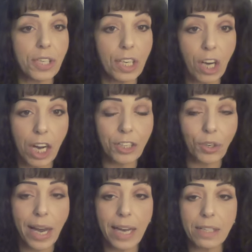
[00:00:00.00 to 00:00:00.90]
and
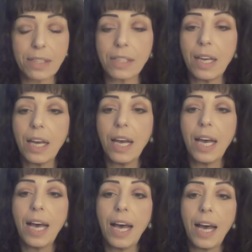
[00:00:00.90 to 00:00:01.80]
contracts.
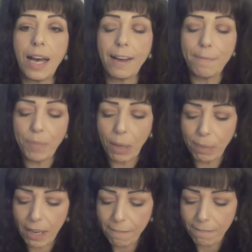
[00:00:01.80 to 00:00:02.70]

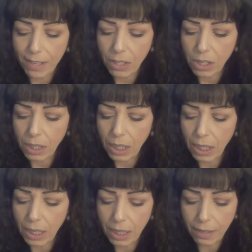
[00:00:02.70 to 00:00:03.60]
But I feel,
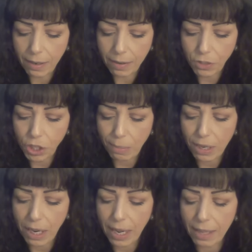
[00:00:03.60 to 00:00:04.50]

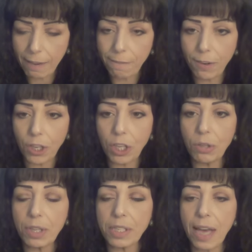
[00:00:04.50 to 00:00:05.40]
Gemini, that for
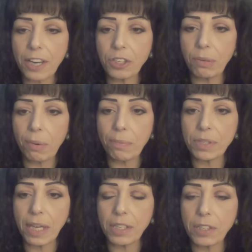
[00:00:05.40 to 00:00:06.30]
you, this actually
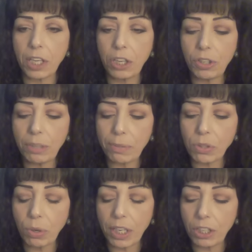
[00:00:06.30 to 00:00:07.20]
represents the union
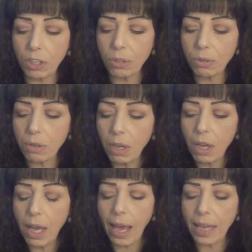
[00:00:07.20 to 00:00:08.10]
between you
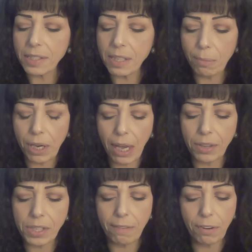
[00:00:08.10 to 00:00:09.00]
and someone
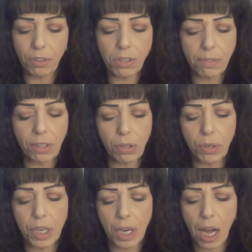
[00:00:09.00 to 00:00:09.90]
else. And for those of you who
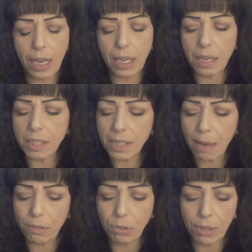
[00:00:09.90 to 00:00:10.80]
are not in an
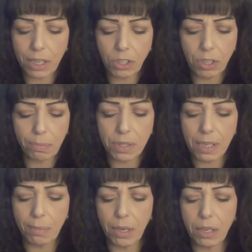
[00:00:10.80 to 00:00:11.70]
established relationship with
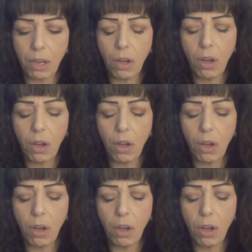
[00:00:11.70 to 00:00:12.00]
someone,